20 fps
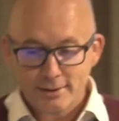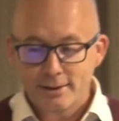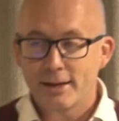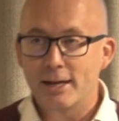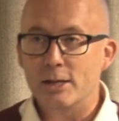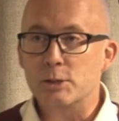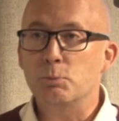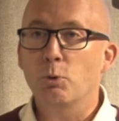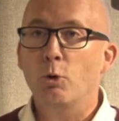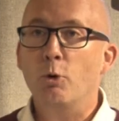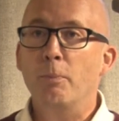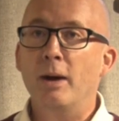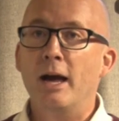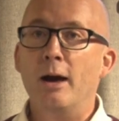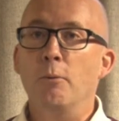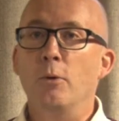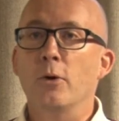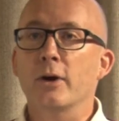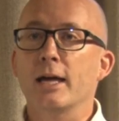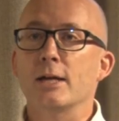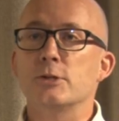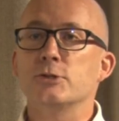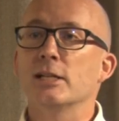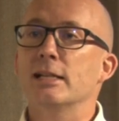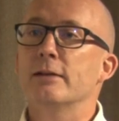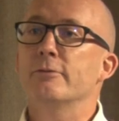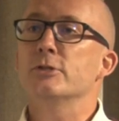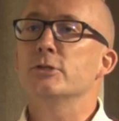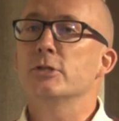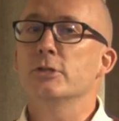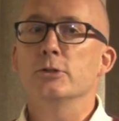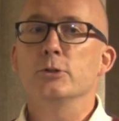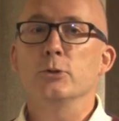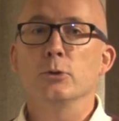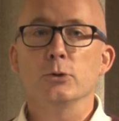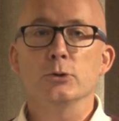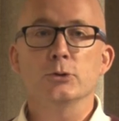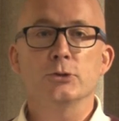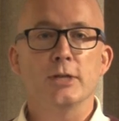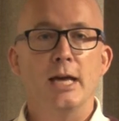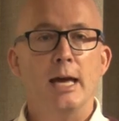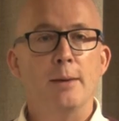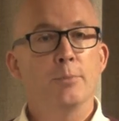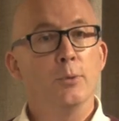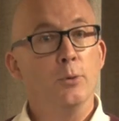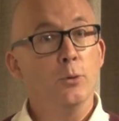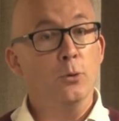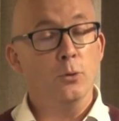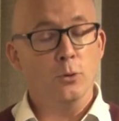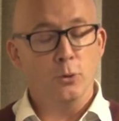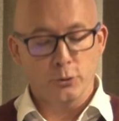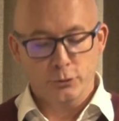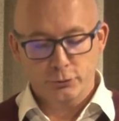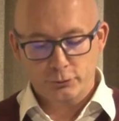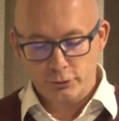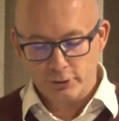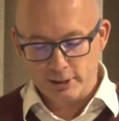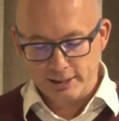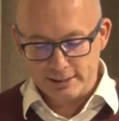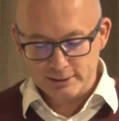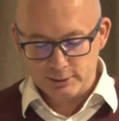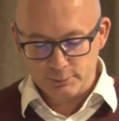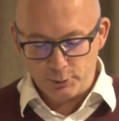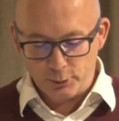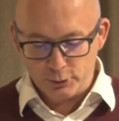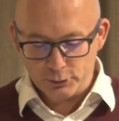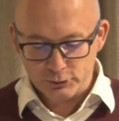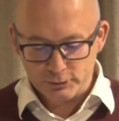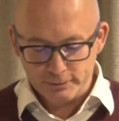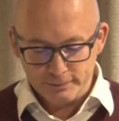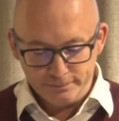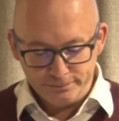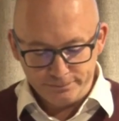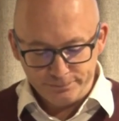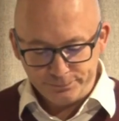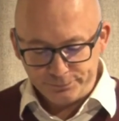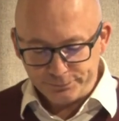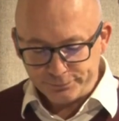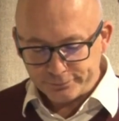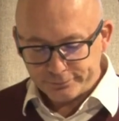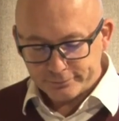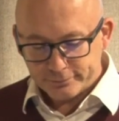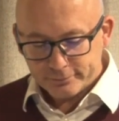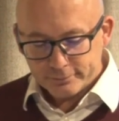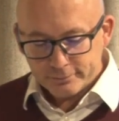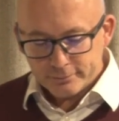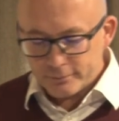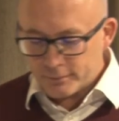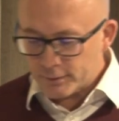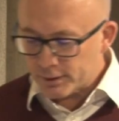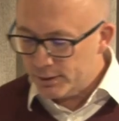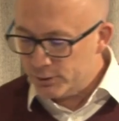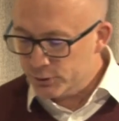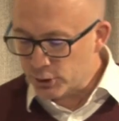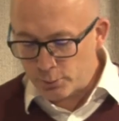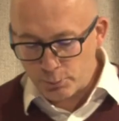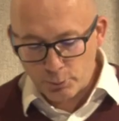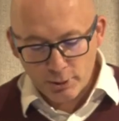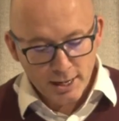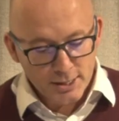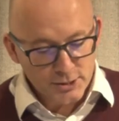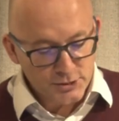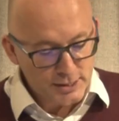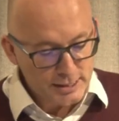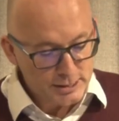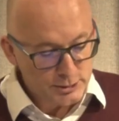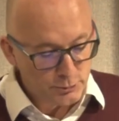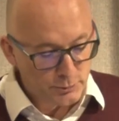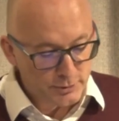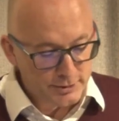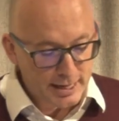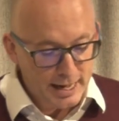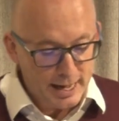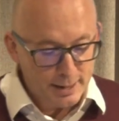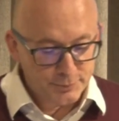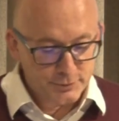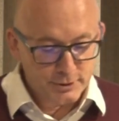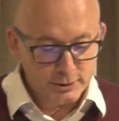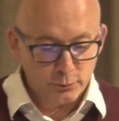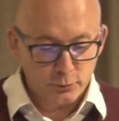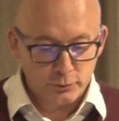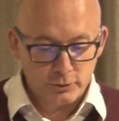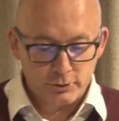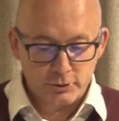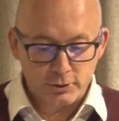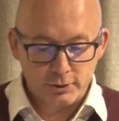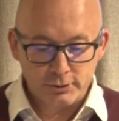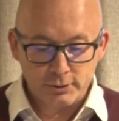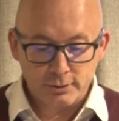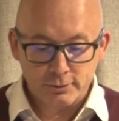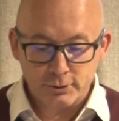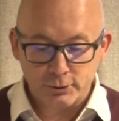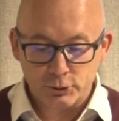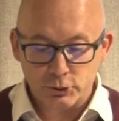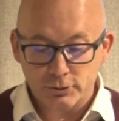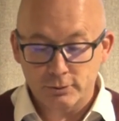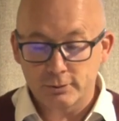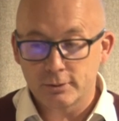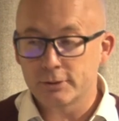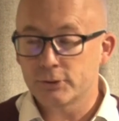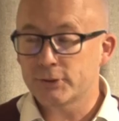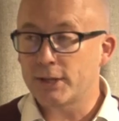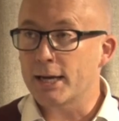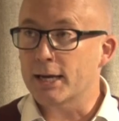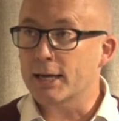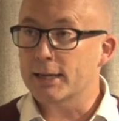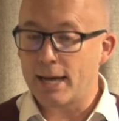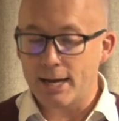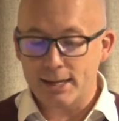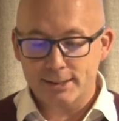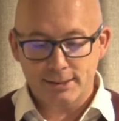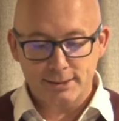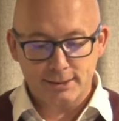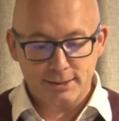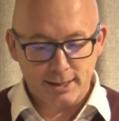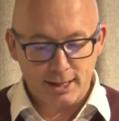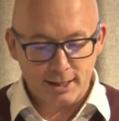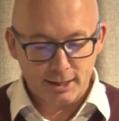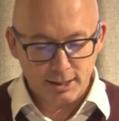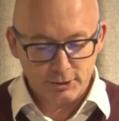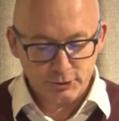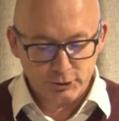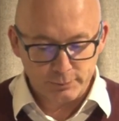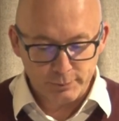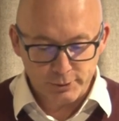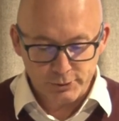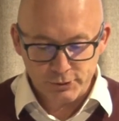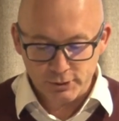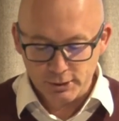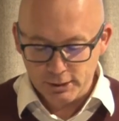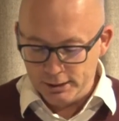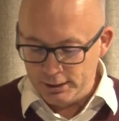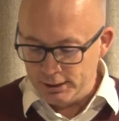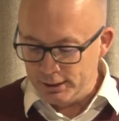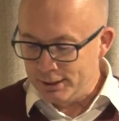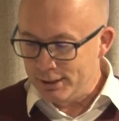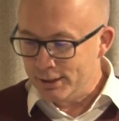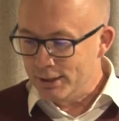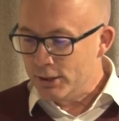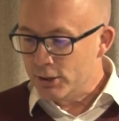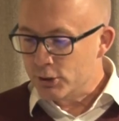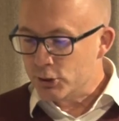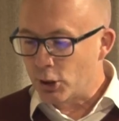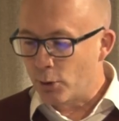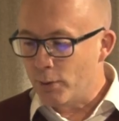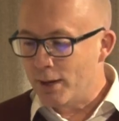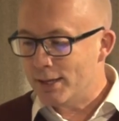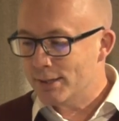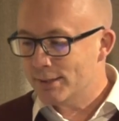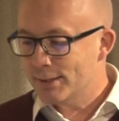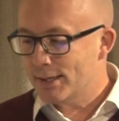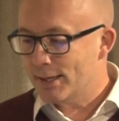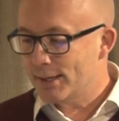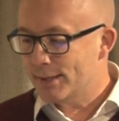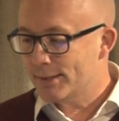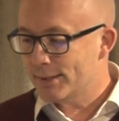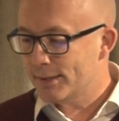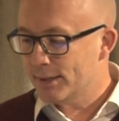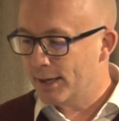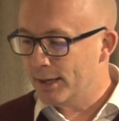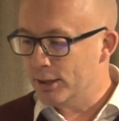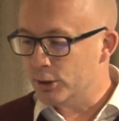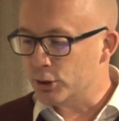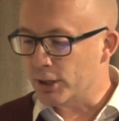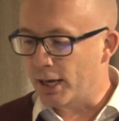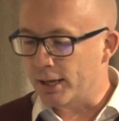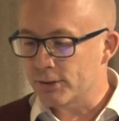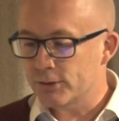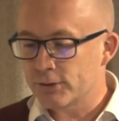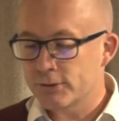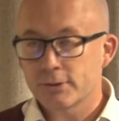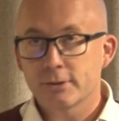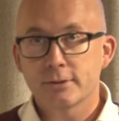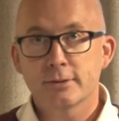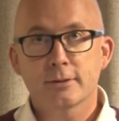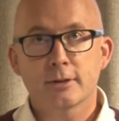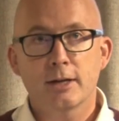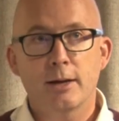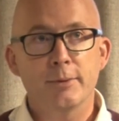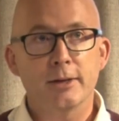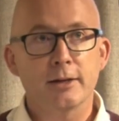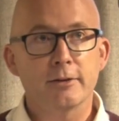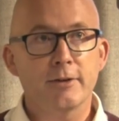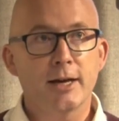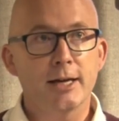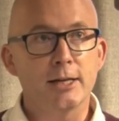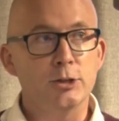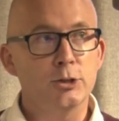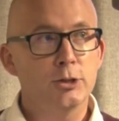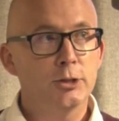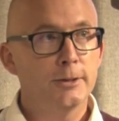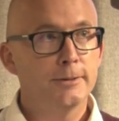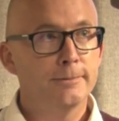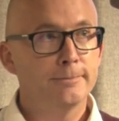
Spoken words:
It's more about what gets delivered to the doorstep or through the letterbox. So brands need to adapt in order to stay connected to their customers. So is this inkjet's coming of age?